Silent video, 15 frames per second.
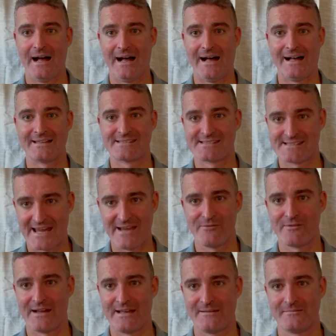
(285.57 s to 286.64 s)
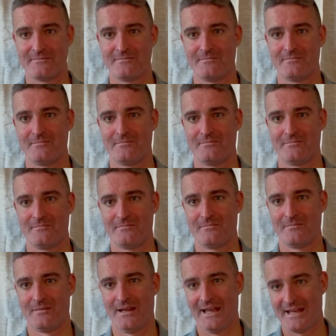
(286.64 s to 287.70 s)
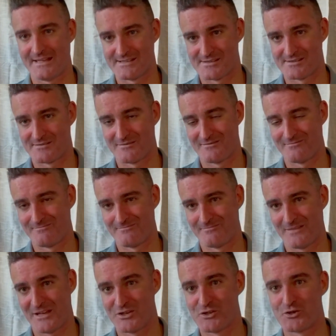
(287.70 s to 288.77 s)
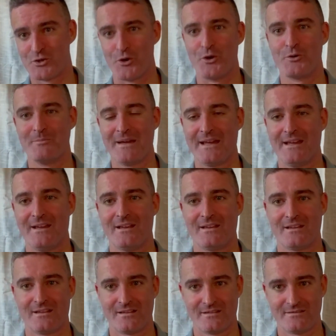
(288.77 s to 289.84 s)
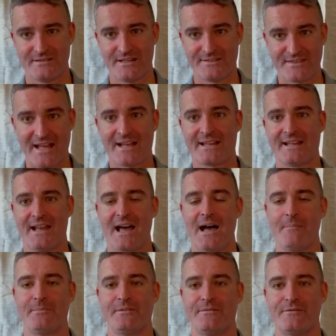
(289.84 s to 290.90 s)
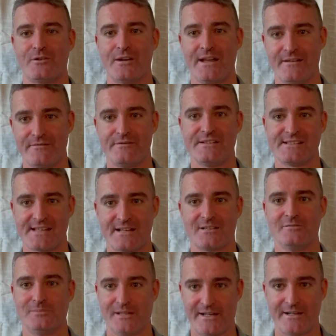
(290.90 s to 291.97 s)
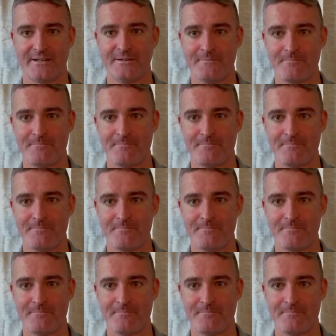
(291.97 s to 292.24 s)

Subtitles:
And SightRight has assured me that that can happen for every single player.